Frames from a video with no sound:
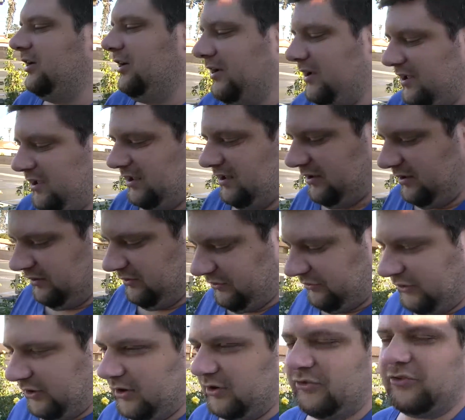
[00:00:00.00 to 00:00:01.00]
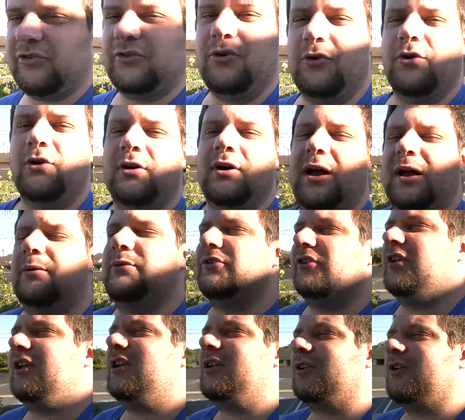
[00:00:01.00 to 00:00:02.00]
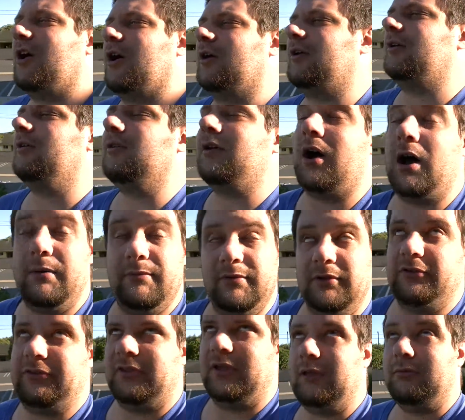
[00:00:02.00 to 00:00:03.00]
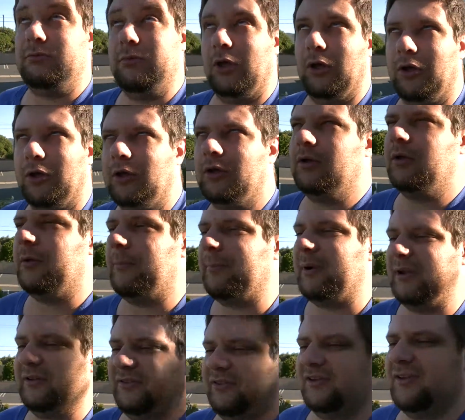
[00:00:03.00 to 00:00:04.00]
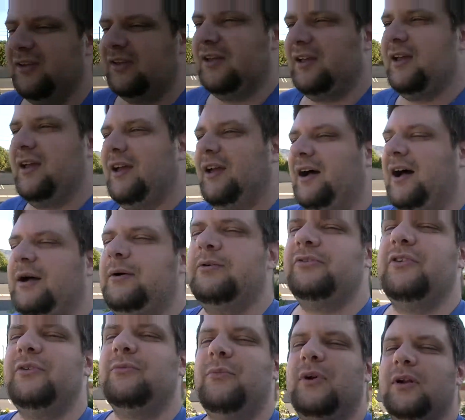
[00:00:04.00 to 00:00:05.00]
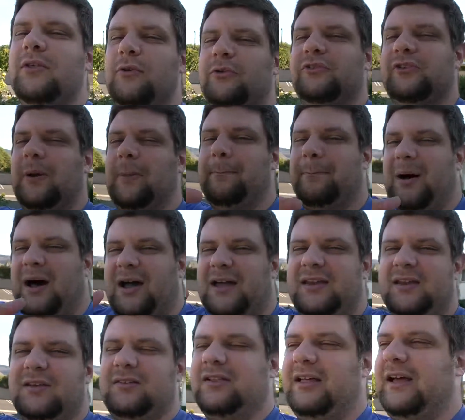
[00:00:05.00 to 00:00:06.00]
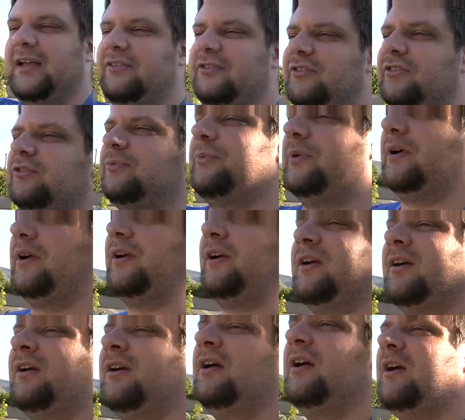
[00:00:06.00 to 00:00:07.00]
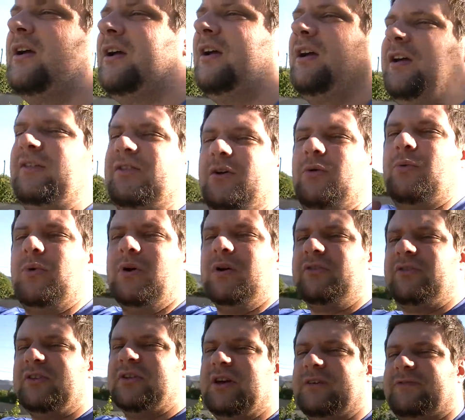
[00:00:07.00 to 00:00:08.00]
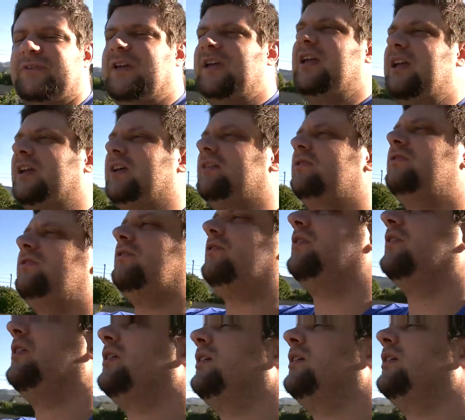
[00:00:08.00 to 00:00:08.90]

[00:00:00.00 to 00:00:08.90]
and started school, I was in kindergarten, obviously, duh, but I was in one of those combined classes where there weren't enough kids